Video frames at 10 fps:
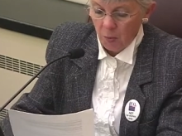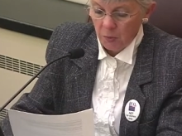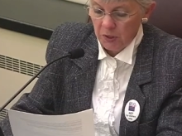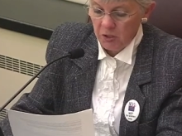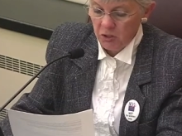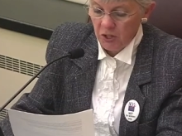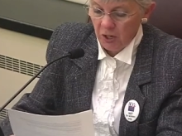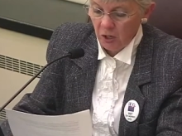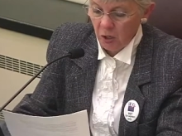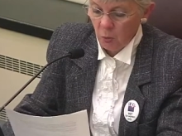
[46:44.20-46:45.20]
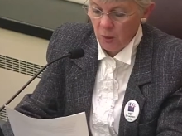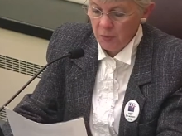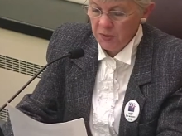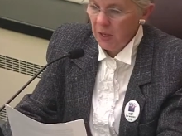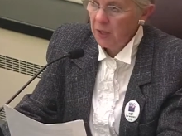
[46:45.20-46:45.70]
Please check our
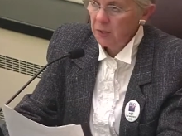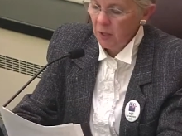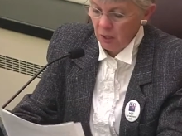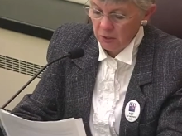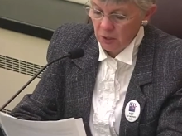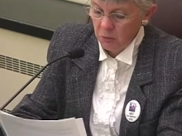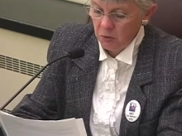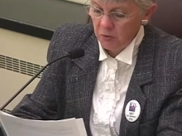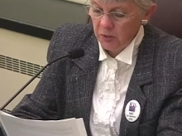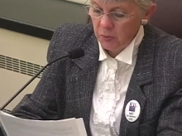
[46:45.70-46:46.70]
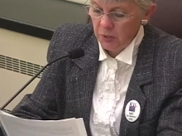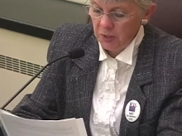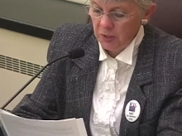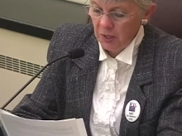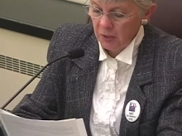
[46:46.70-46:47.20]
website,
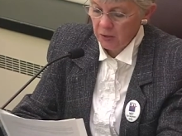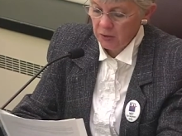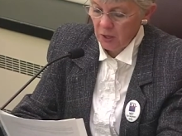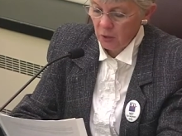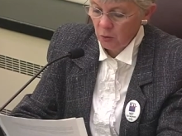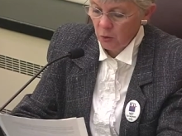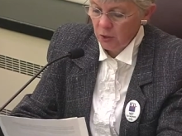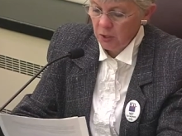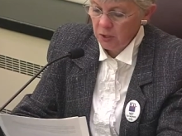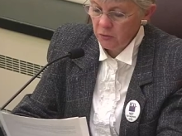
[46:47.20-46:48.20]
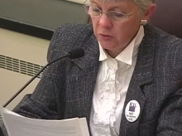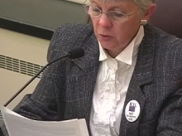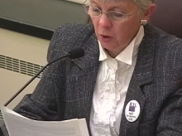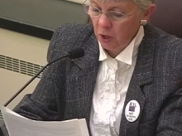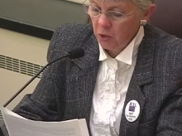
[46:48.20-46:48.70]
lwvpdx.org, to
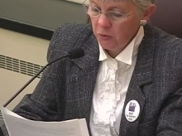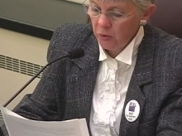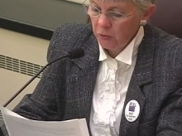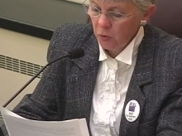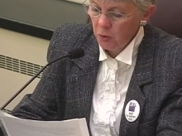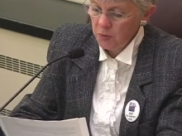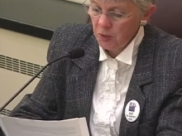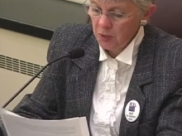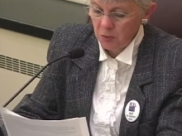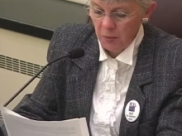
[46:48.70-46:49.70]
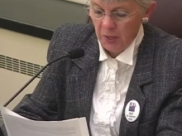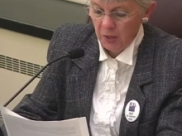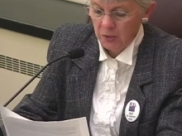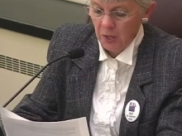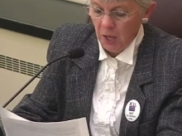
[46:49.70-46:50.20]
view all of our forums on
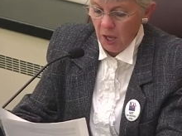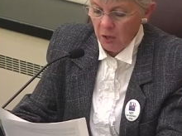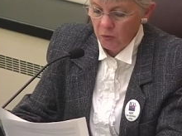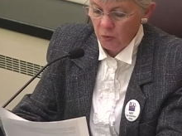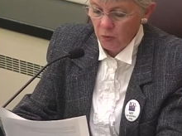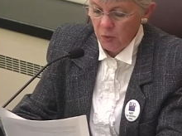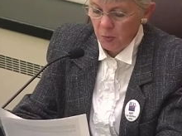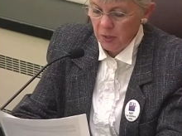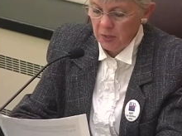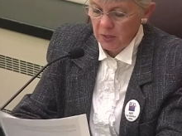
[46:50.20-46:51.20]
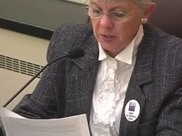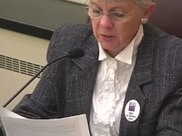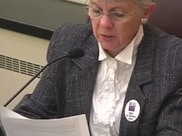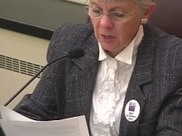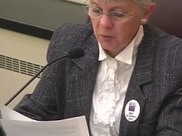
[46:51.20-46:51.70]
demand and for replay
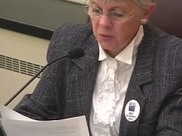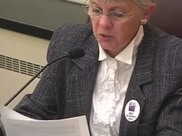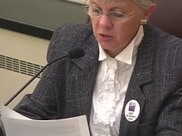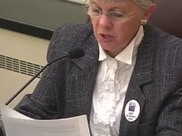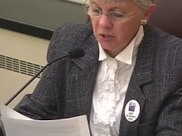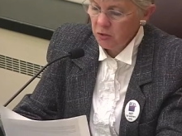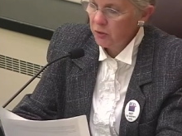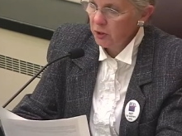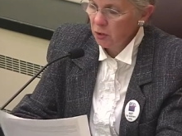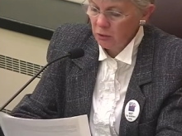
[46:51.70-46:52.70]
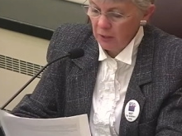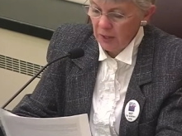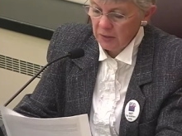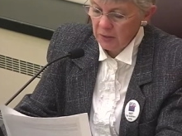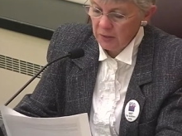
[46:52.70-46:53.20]
dates, times, and channels for local
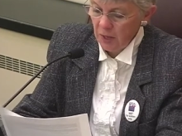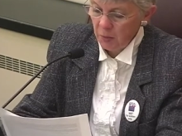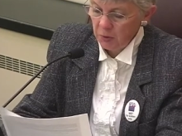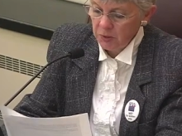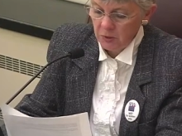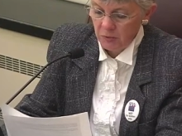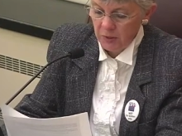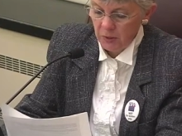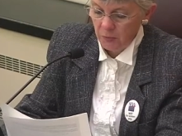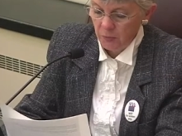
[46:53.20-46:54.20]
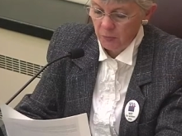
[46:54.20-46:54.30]
access cable TV.